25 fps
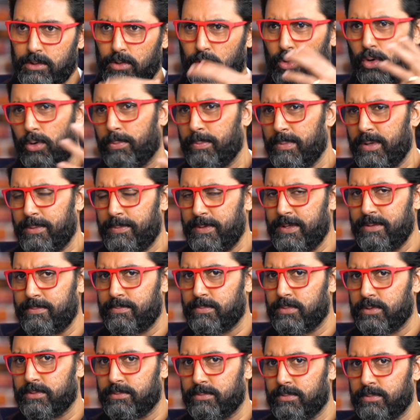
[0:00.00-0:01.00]
Or
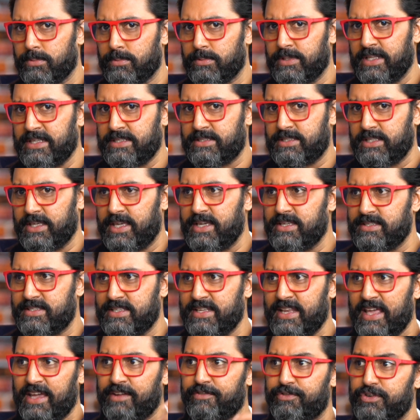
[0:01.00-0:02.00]
maybe that's the
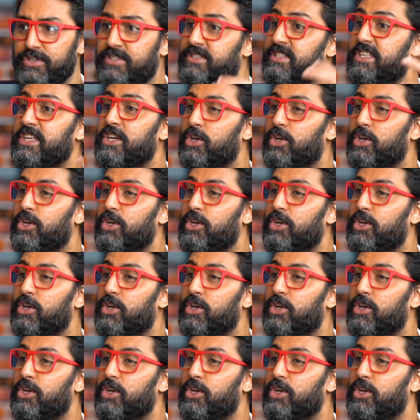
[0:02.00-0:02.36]
case in every